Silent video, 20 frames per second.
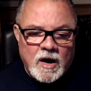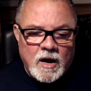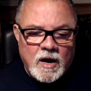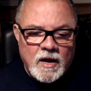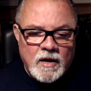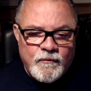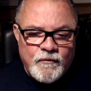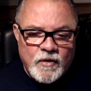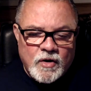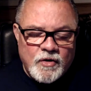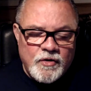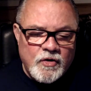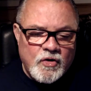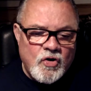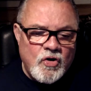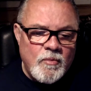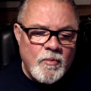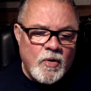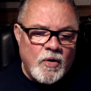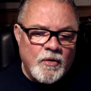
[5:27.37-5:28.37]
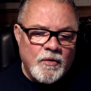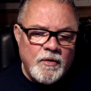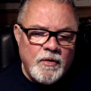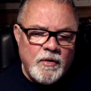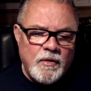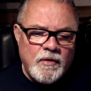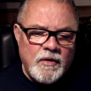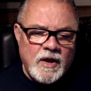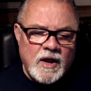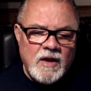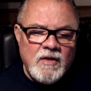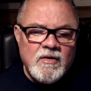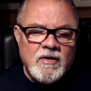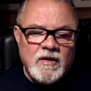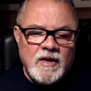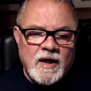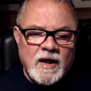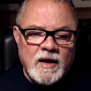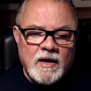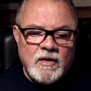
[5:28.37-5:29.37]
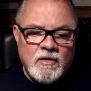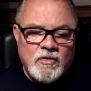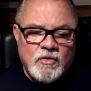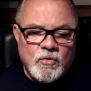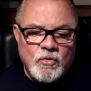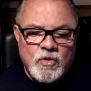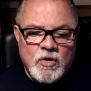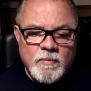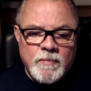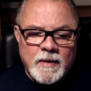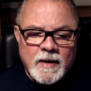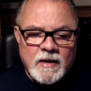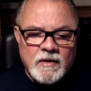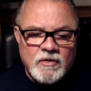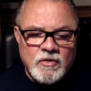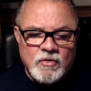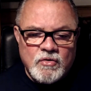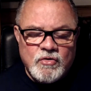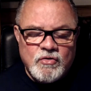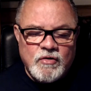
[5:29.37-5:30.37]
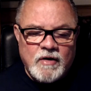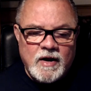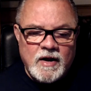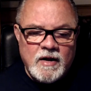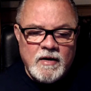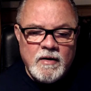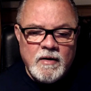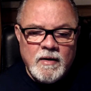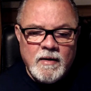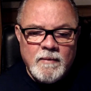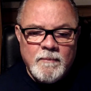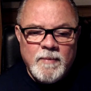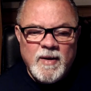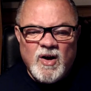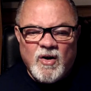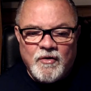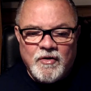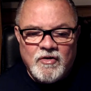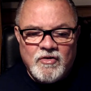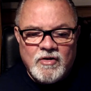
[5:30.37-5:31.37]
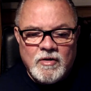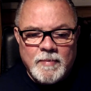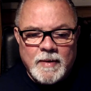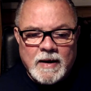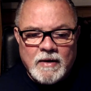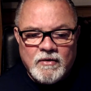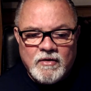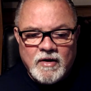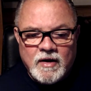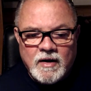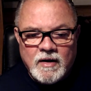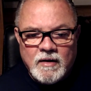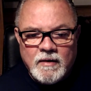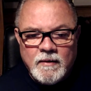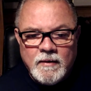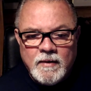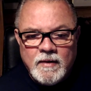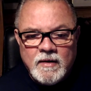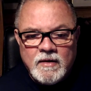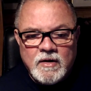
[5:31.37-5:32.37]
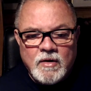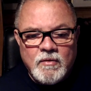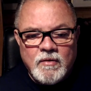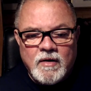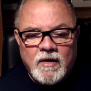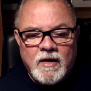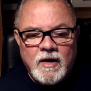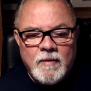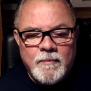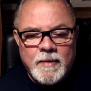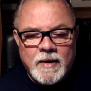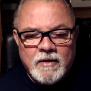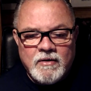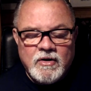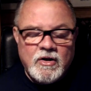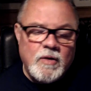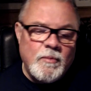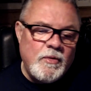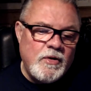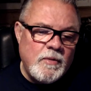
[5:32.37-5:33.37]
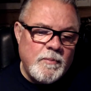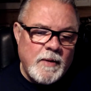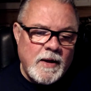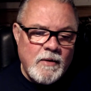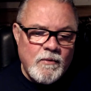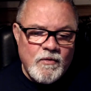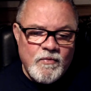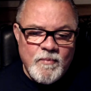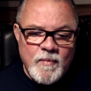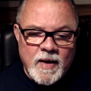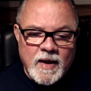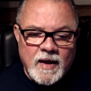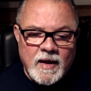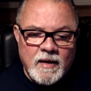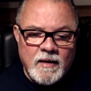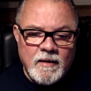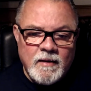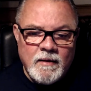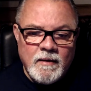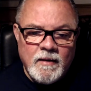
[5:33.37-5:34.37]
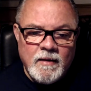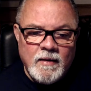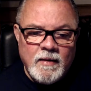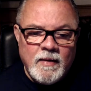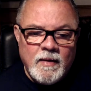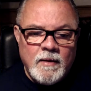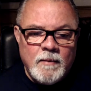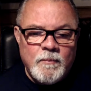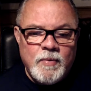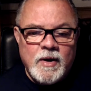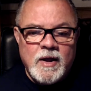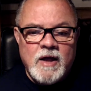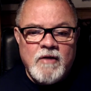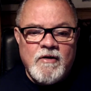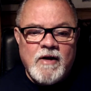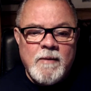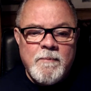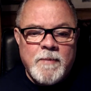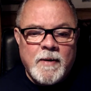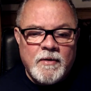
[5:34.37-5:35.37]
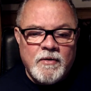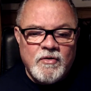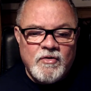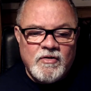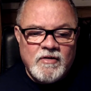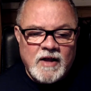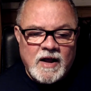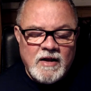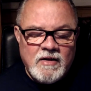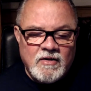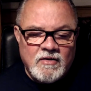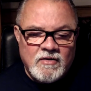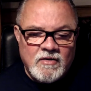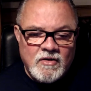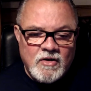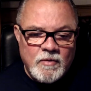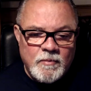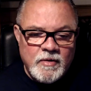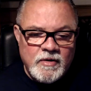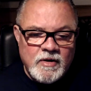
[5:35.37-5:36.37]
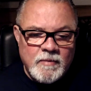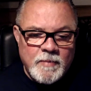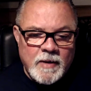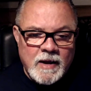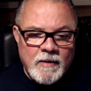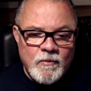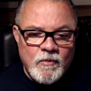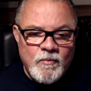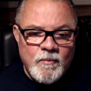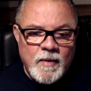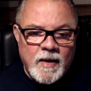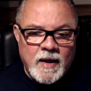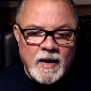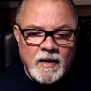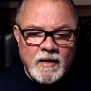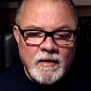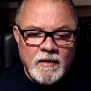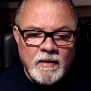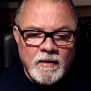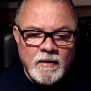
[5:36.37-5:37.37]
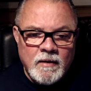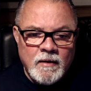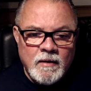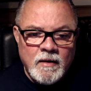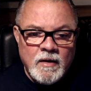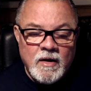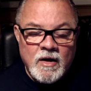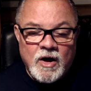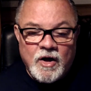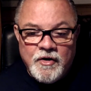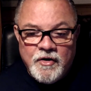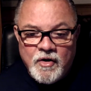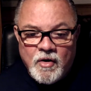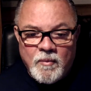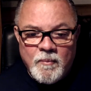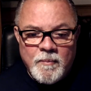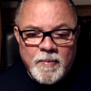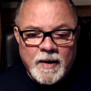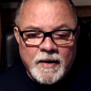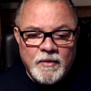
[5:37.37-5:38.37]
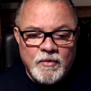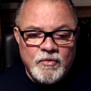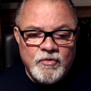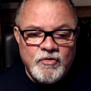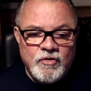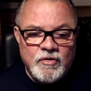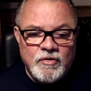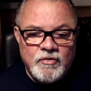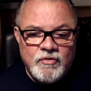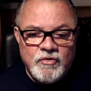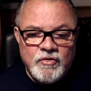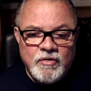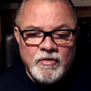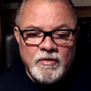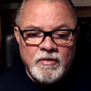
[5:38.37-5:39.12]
if you're going to come on the internet and talk about dog training, be honest about it. Don't lie about it. Come and debate with me. Bring your A-panel status and come and debate with me, a non-panel judge,